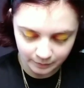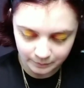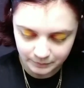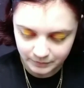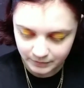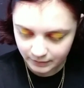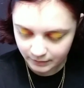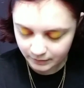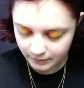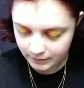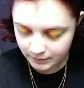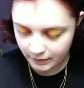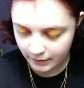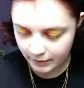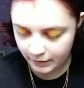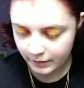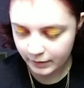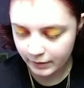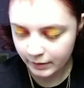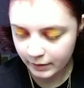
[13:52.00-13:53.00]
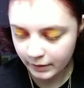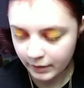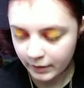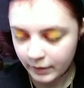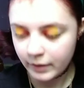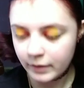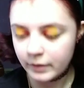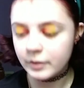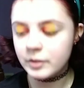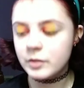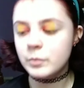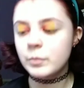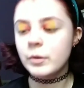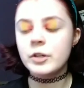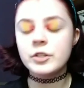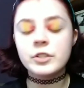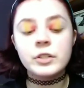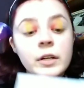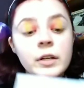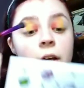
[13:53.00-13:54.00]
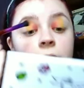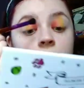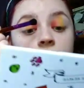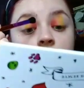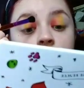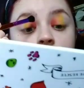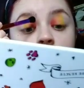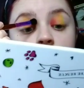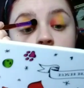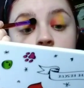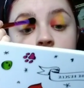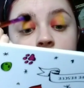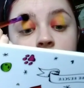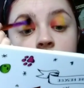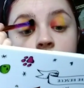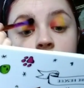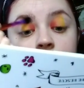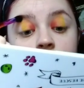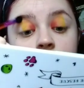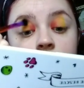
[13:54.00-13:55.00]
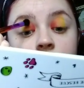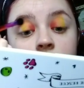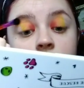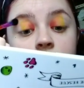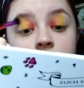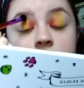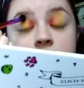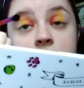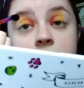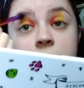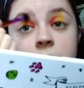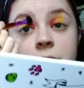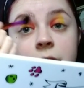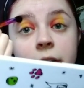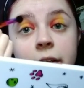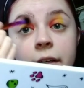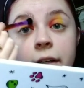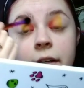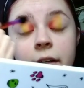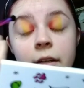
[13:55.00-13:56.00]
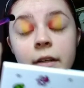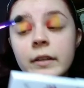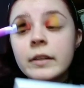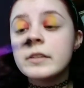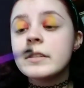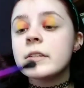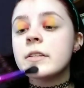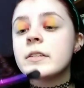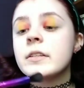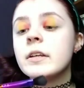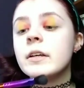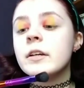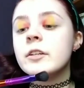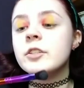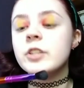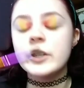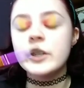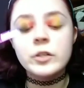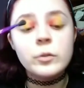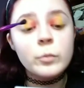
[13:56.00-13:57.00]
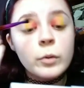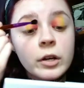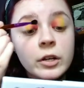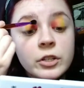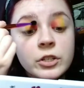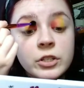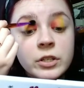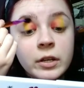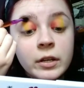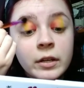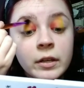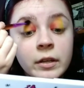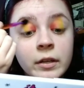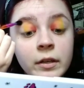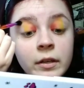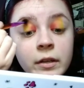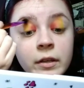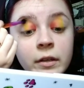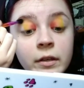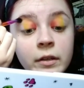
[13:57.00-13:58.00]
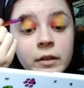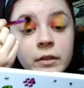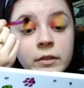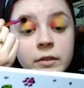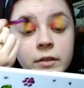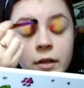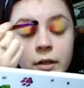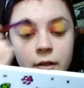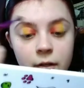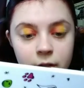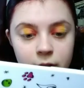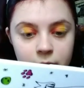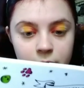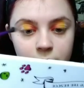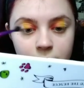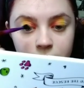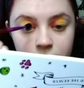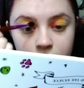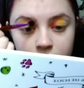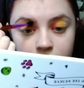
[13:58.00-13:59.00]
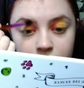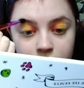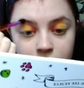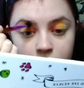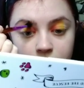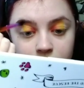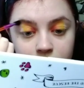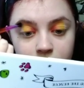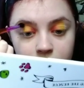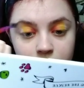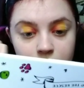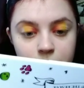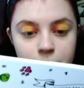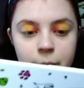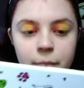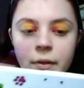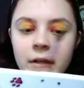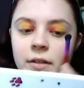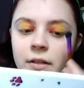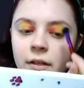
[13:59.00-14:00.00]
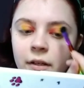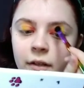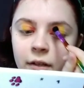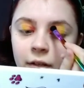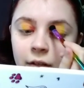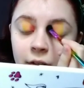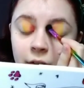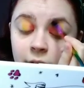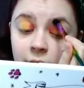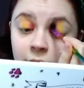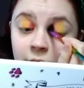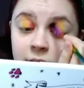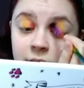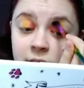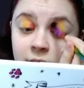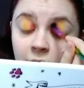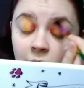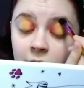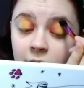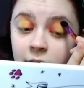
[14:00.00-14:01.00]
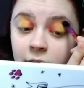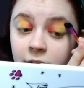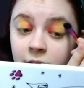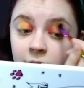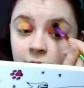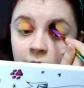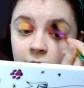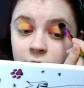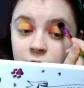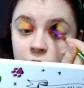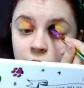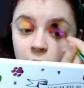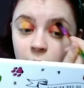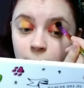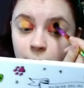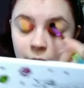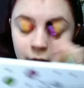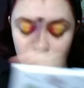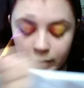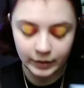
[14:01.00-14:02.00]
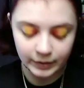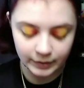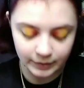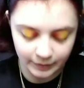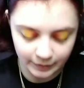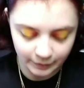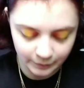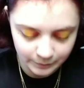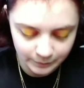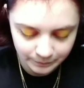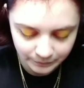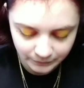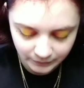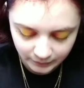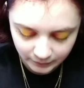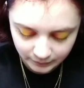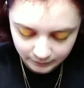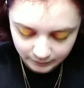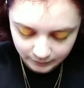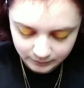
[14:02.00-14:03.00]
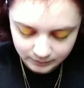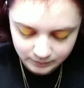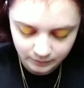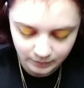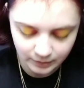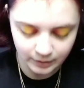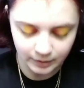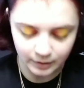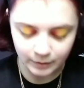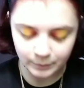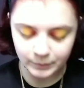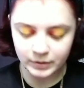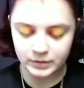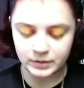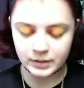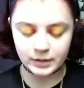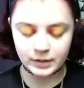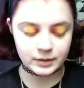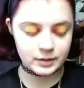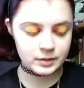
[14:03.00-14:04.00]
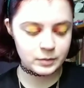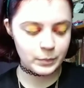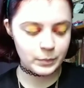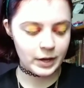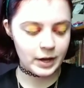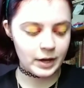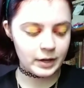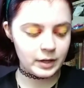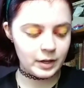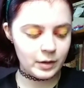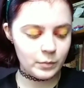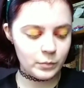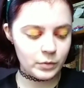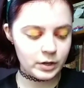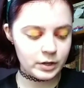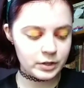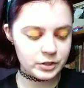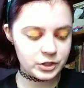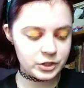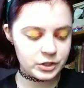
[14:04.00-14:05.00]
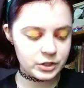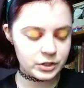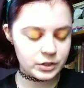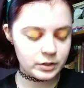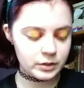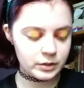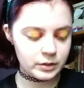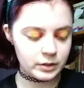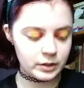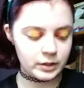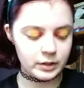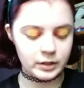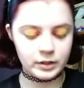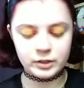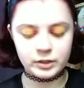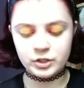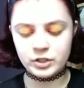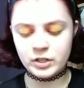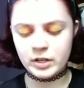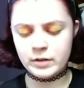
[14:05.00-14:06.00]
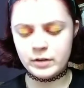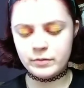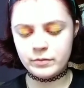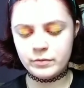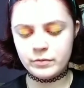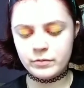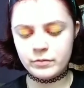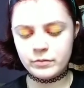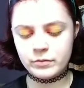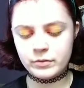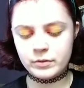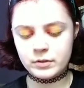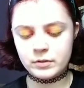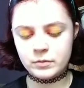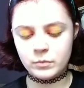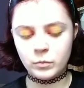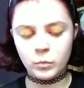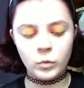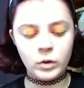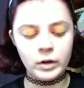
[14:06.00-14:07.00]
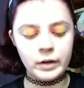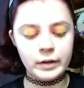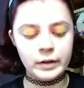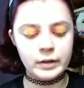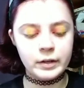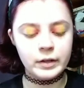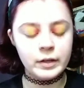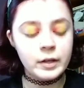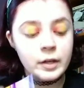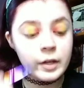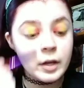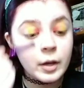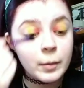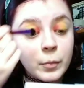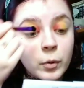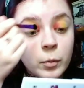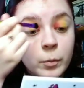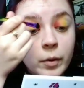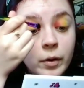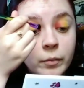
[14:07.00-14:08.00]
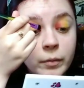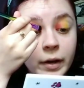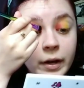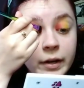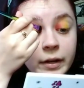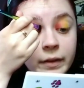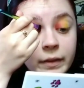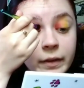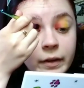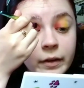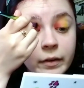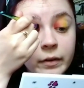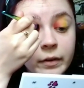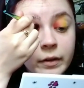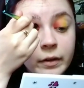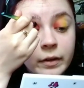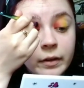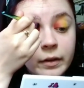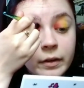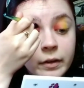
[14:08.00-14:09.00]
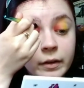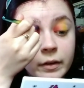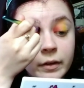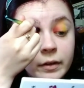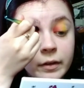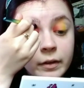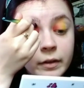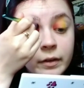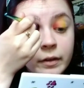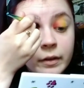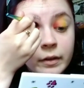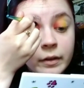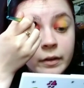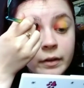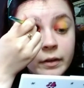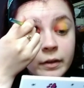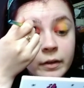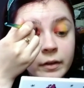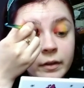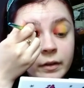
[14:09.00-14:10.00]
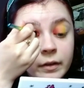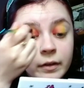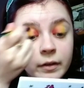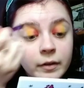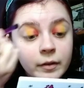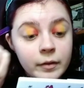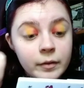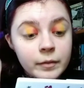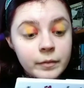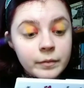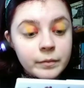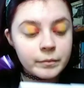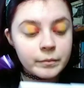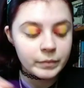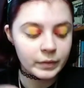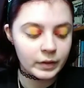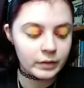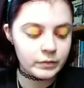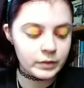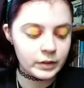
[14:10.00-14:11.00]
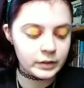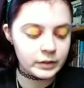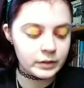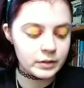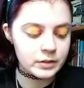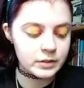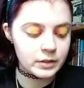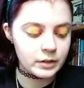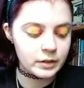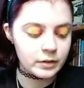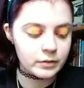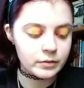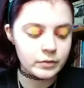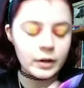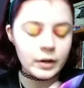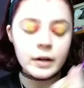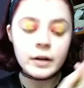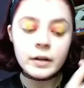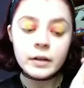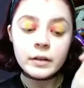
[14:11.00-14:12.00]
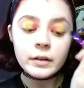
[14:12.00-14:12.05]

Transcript: I'm just going to take this brush and kind of, this is clean, this is the J2 brush, kind of blend it a little. It's kind looking like sherbet right now. That's okay. I'm going to take this packing brush, J1, and put more red in though. I feel like there isn't enough red.